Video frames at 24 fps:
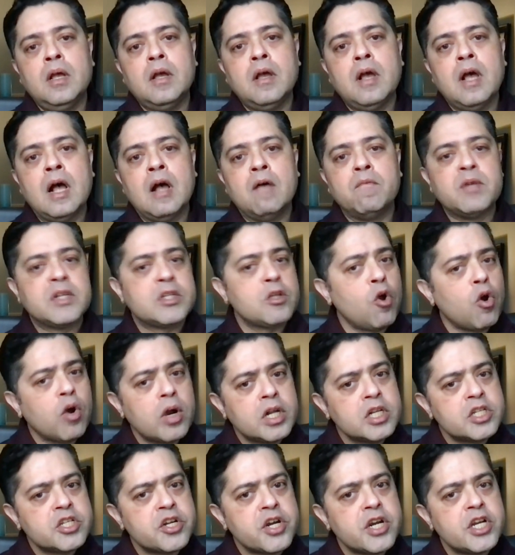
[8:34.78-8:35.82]
uh, with
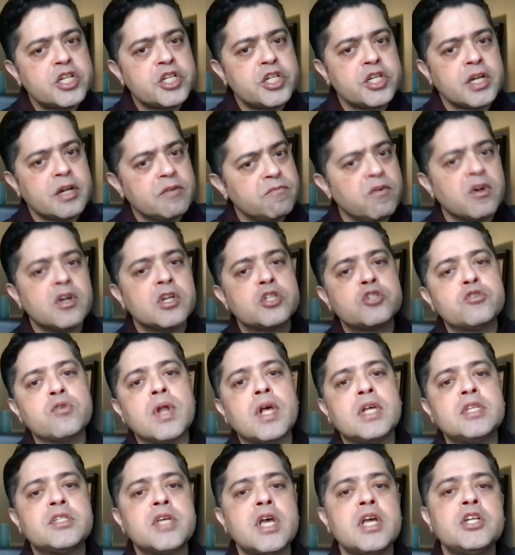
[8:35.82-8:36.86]
orchestration and
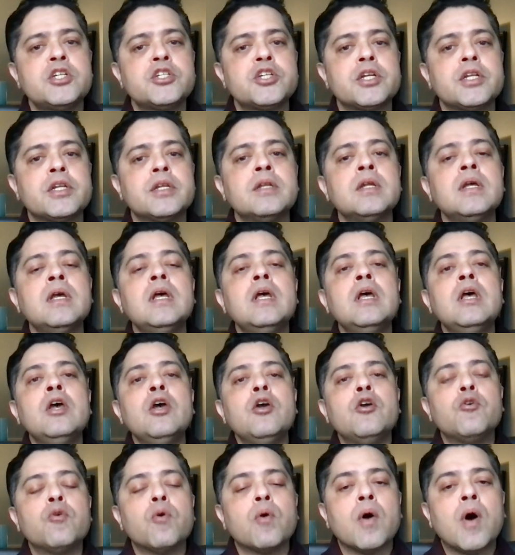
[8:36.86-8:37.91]
virtualization,
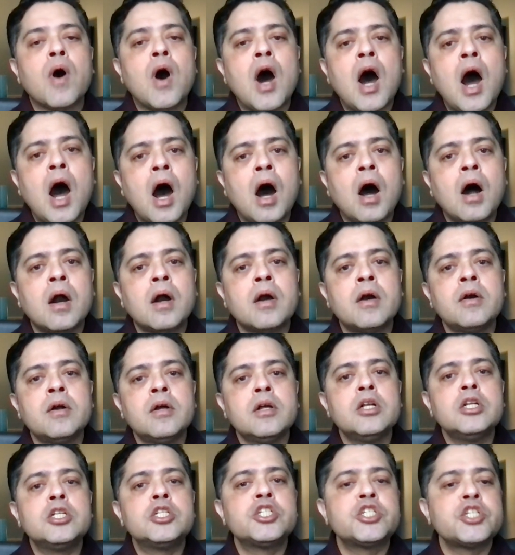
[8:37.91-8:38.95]
you are
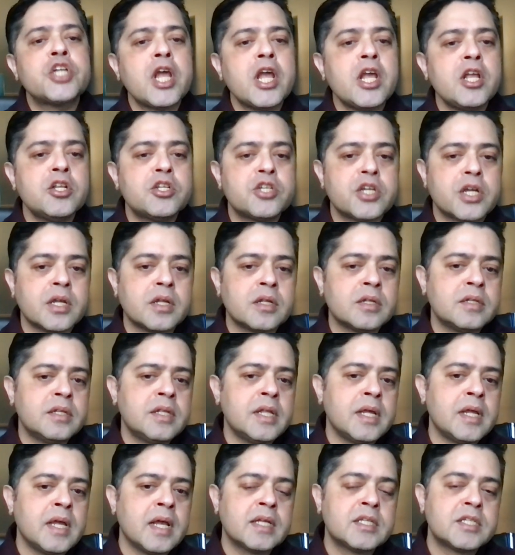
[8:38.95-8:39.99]
changing
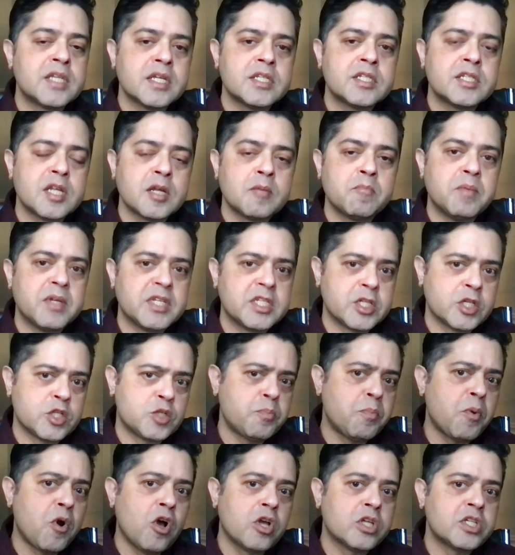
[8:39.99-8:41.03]
the existing business
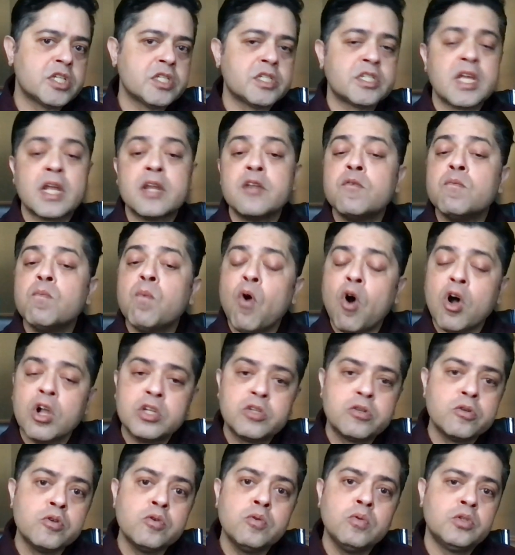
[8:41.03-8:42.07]
process. And you want
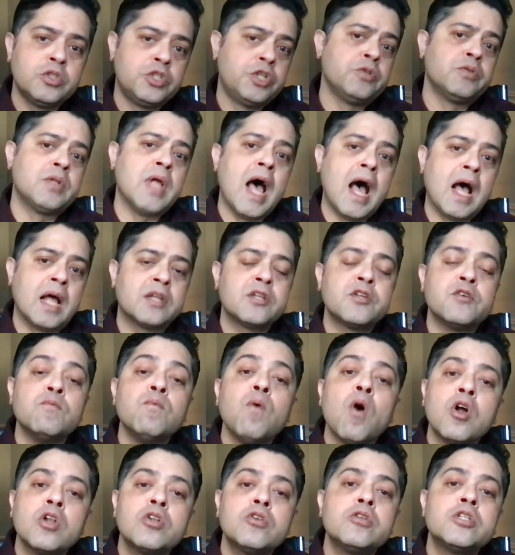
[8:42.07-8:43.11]
to do that. You
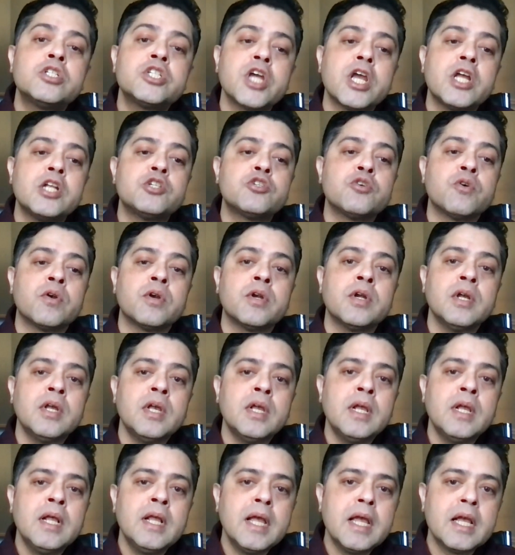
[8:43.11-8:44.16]
want to change your
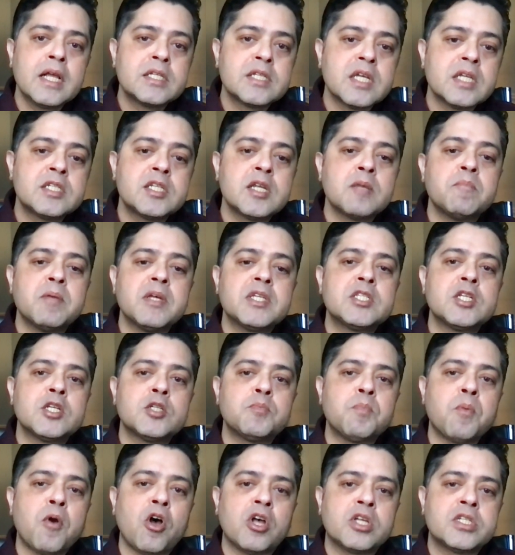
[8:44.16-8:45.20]
existing business
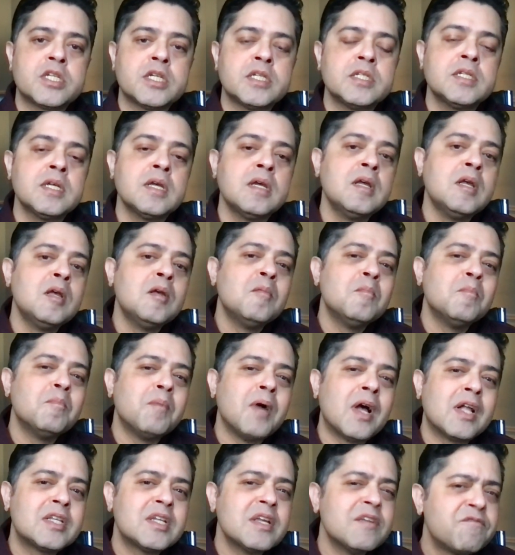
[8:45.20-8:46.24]
process.
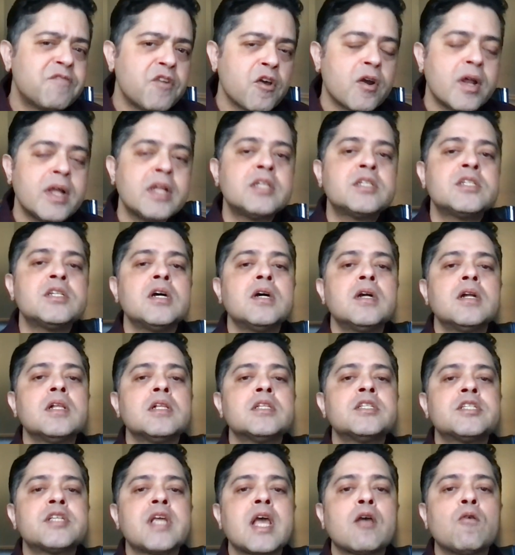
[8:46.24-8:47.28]
But if your internal
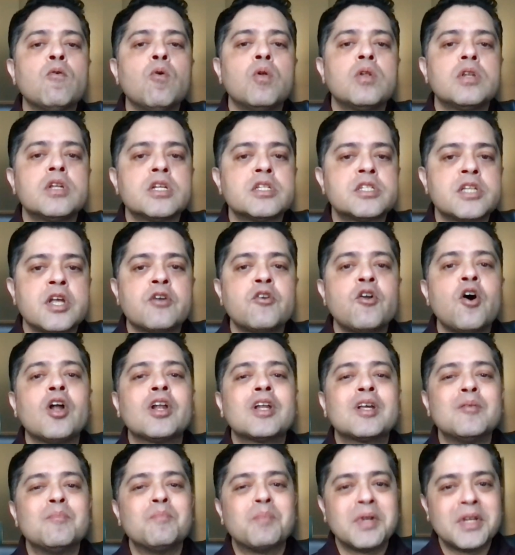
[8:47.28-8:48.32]
stakeholders are
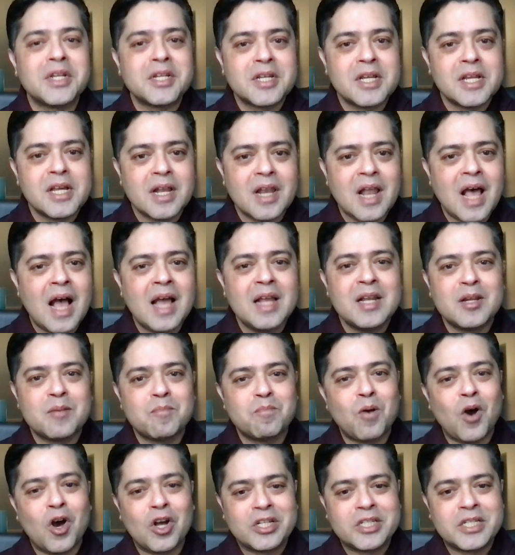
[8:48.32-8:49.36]
not completely aligned and
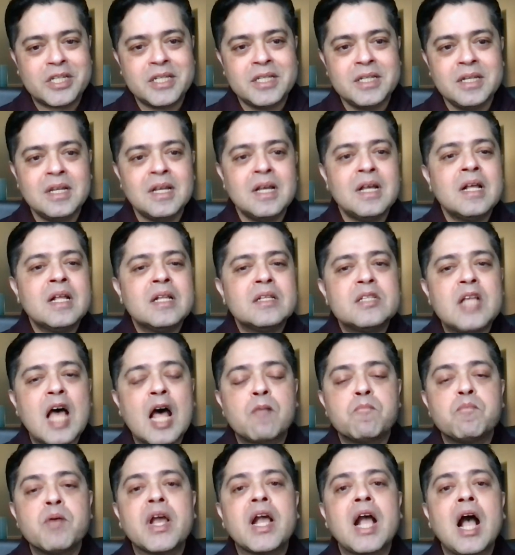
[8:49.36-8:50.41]
bought in,
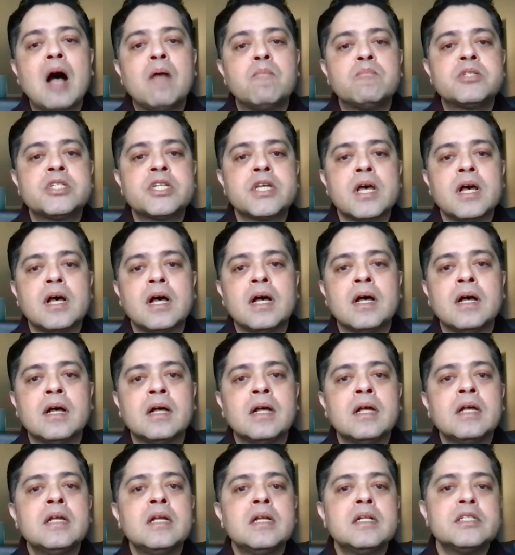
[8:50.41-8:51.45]
that becomes a
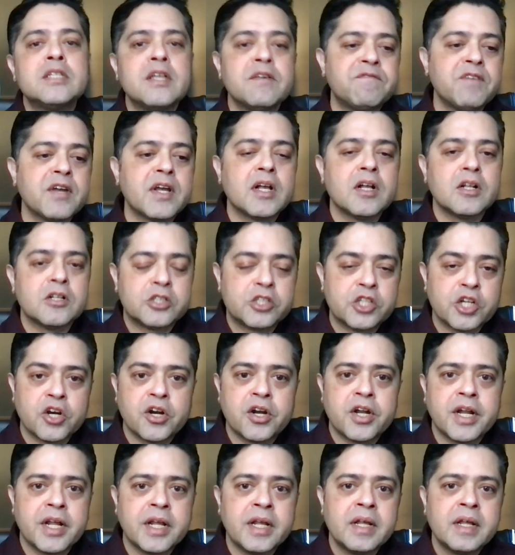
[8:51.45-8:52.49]
difficult
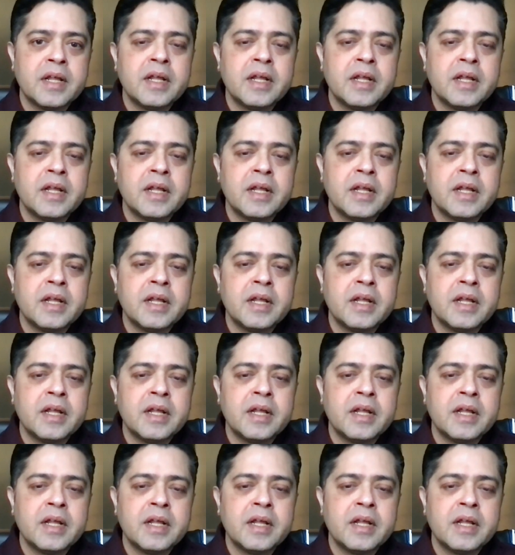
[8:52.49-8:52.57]
journey.